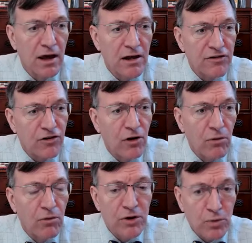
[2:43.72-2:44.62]
And so
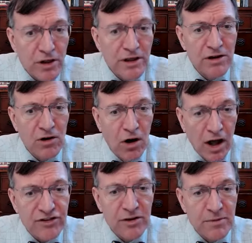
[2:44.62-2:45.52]
we really
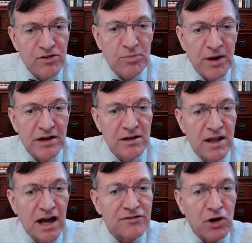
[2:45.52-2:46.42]
ought to be spending a
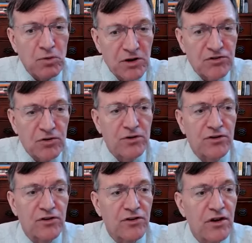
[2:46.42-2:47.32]
lot of our
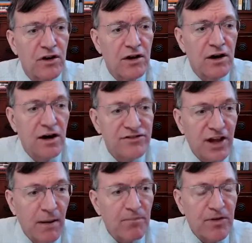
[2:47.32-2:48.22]
resources
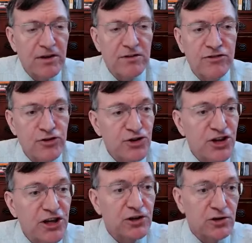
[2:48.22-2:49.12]
attempting to
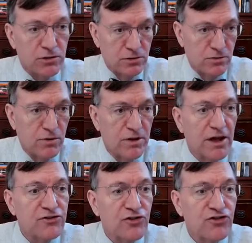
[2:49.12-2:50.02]
heal
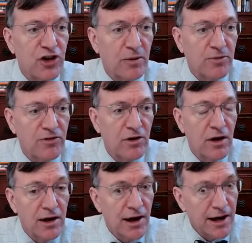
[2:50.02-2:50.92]
relationships,
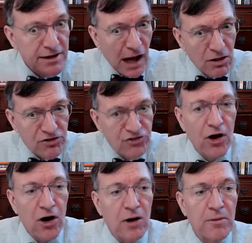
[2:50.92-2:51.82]
acknowledge
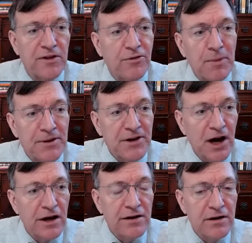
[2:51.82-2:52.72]
the harm that has been
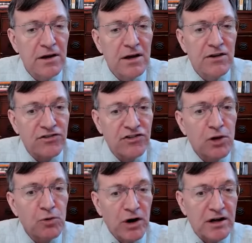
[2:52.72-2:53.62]
done,
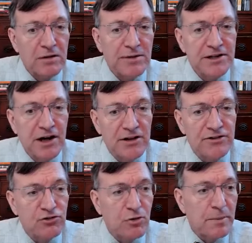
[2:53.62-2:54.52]
see what can be
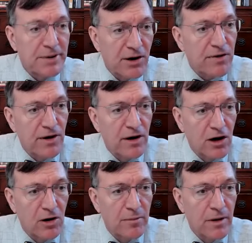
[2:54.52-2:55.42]
done to repair the
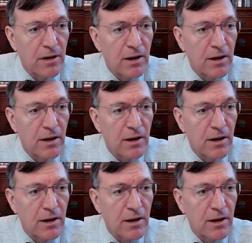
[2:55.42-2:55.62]
harm,